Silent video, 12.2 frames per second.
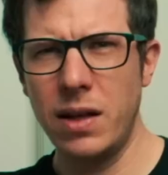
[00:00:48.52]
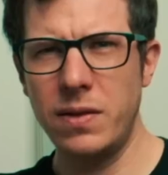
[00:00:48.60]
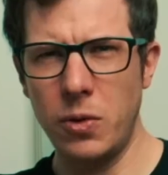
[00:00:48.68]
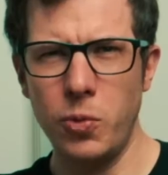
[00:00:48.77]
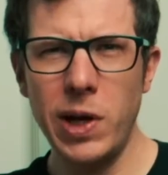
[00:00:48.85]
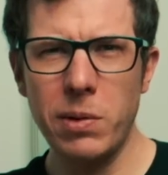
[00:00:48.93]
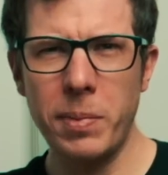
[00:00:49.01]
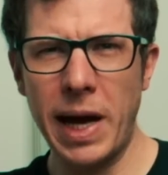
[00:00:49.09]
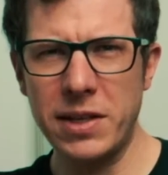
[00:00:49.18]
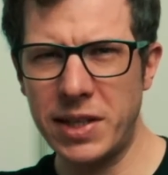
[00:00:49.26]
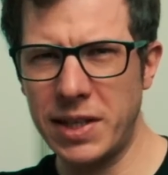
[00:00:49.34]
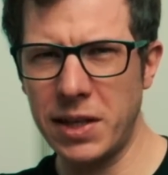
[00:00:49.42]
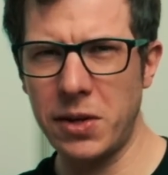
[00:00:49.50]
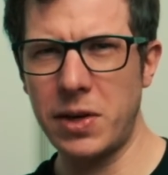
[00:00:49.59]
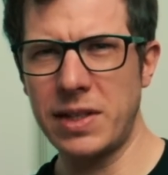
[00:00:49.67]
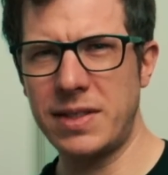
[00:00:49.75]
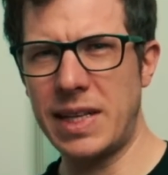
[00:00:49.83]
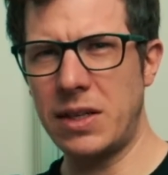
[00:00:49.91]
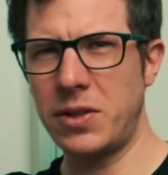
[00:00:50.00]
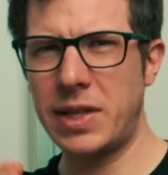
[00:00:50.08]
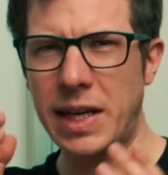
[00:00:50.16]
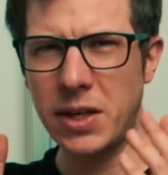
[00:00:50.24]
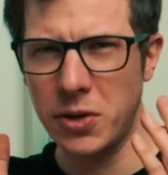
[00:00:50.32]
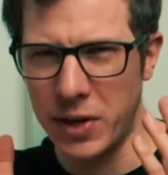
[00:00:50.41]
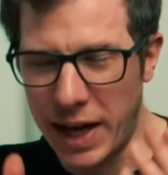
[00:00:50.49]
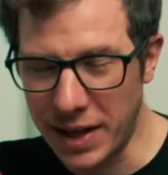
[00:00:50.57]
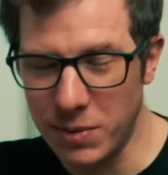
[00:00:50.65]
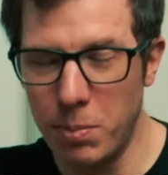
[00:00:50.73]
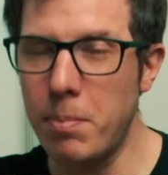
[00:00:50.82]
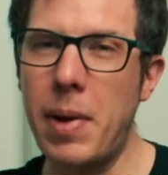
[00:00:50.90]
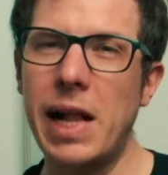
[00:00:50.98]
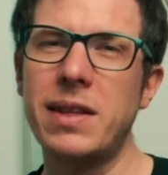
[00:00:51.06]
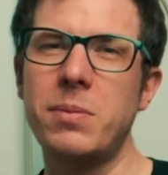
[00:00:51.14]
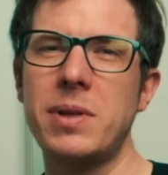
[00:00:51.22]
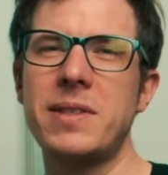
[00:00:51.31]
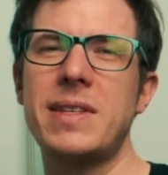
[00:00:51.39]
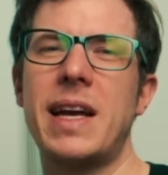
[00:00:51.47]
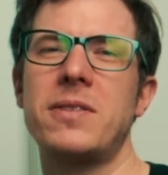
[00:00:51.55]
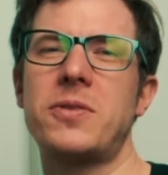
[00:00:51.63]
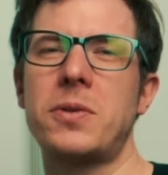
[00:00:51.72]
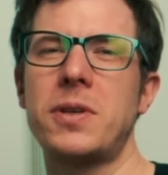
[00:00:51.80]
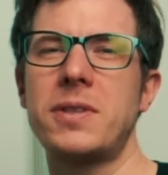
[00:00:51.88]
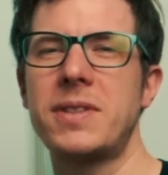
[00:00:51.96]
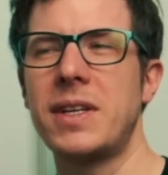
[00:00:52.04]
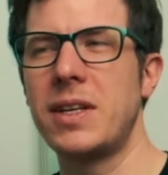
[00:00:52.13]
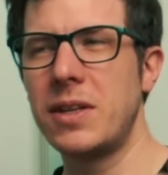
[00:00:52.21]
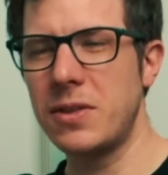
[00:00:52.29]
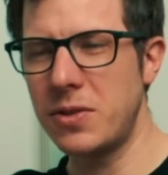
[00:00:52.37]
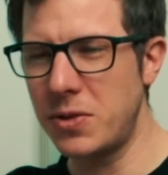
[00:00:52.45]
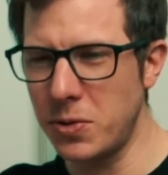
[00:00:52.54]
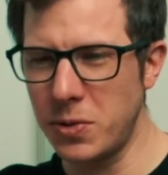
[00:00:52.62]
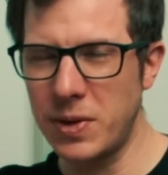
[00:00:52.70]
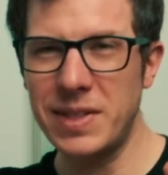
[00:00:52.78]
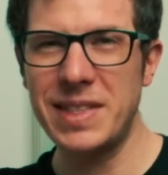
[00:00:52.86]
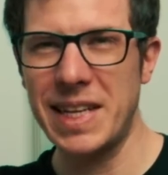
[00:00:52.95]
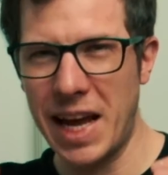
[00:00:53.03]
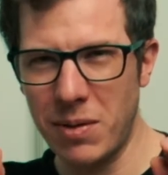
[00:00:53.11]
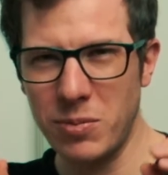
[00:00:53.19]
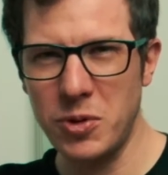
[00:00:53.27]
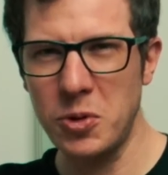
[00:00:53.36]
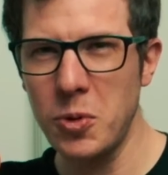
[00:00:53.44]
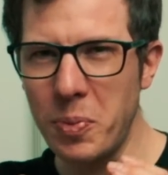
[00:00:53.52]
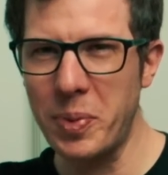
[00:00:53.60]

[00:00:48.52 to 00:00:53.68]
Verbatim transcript: The real magic here is that you can connect multiple sensors to the same two